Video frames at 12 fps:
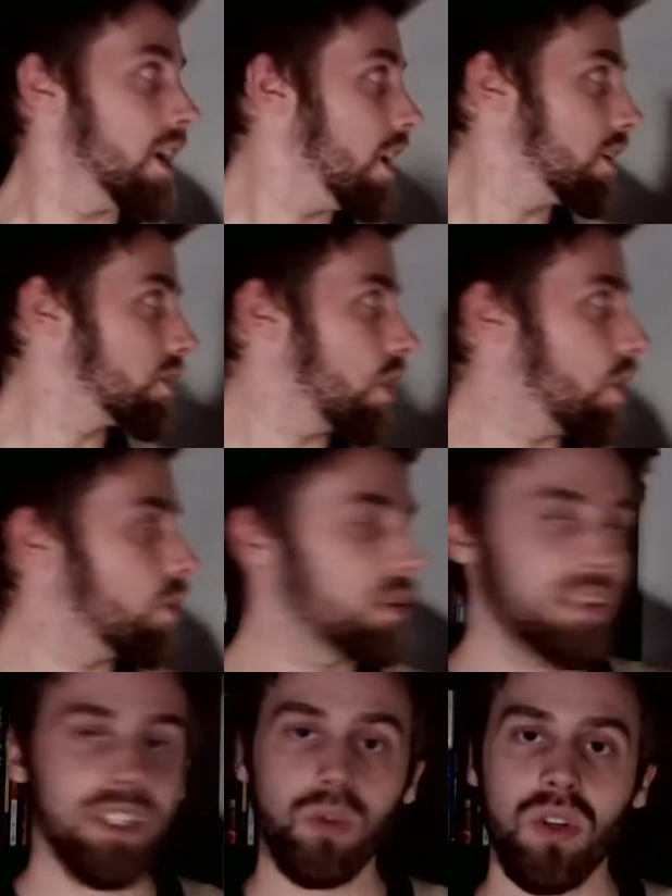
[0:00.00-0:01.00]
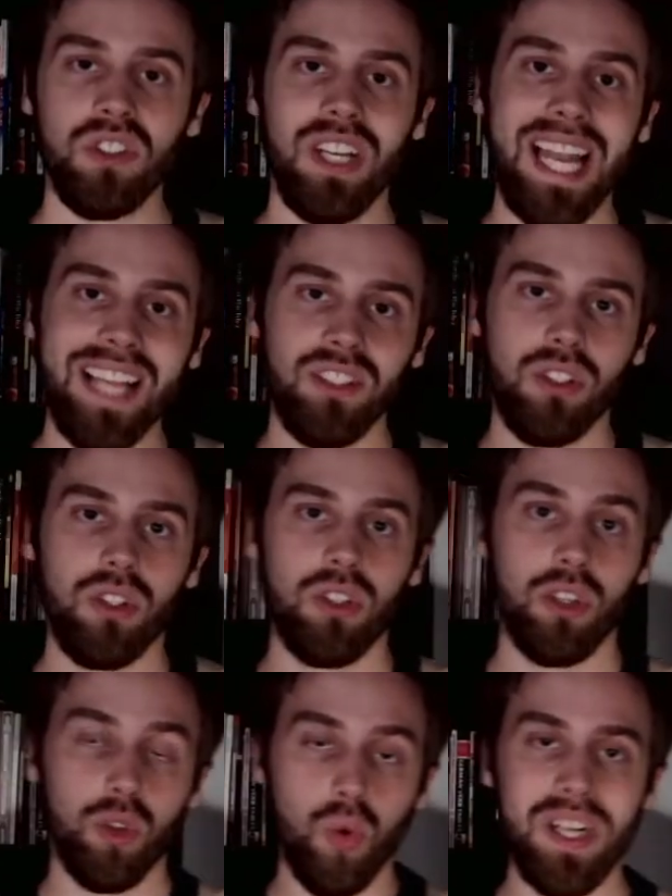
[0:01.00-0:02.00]
So this was a lesson
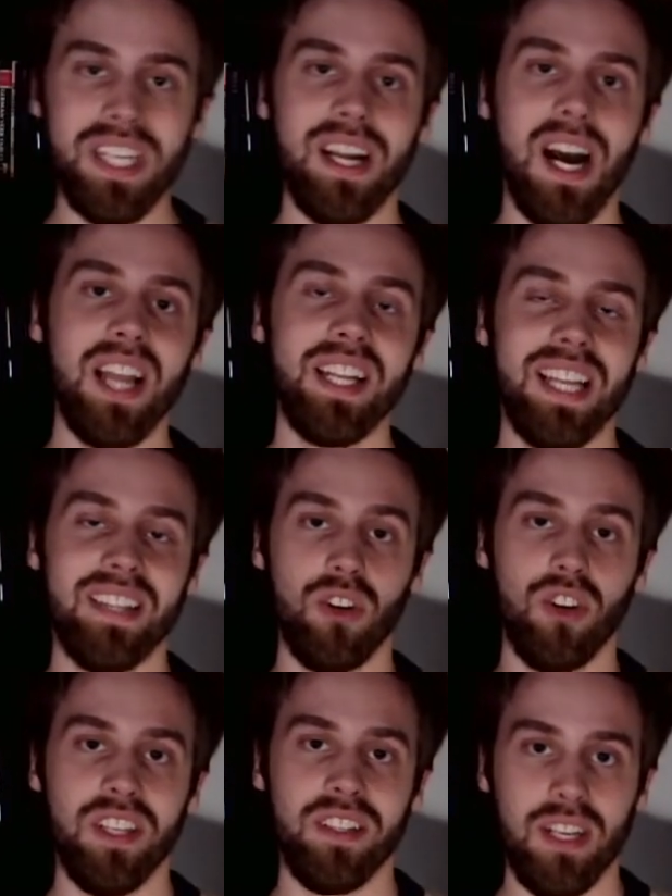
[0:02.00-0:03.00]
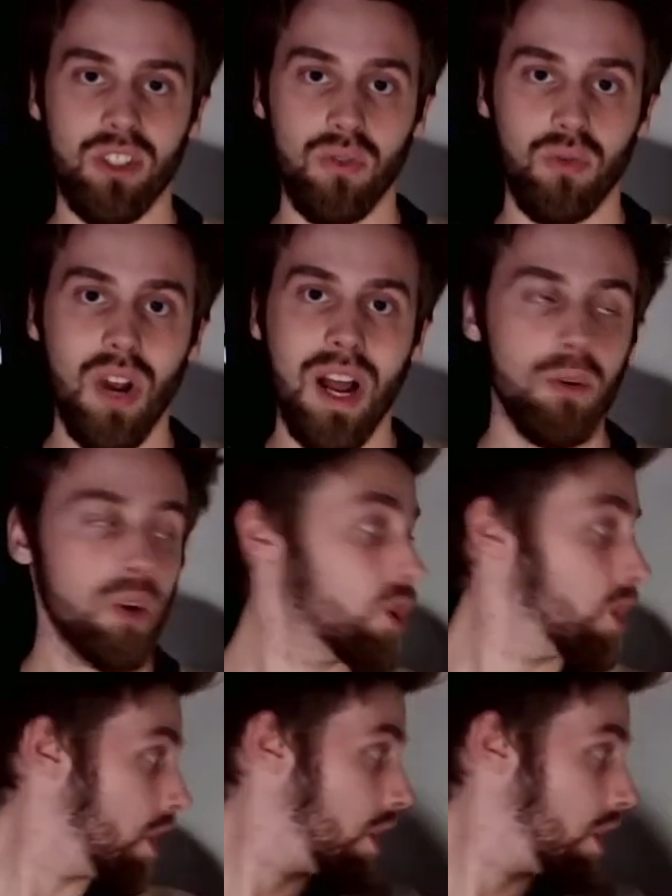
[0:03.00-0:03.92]
29 in the architecture of grammar.